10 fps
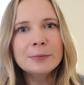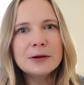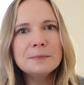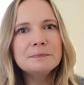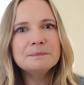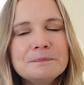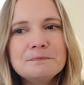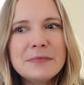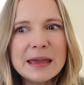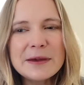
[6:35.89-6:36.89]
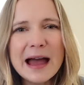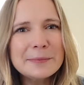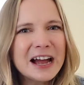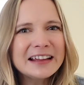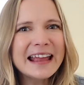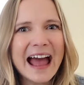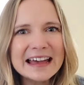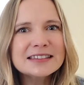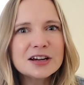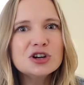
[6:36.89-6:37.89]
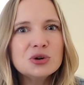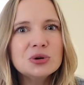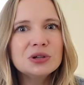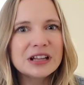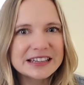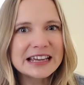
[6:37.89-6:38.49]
but maybe I'm not as uncool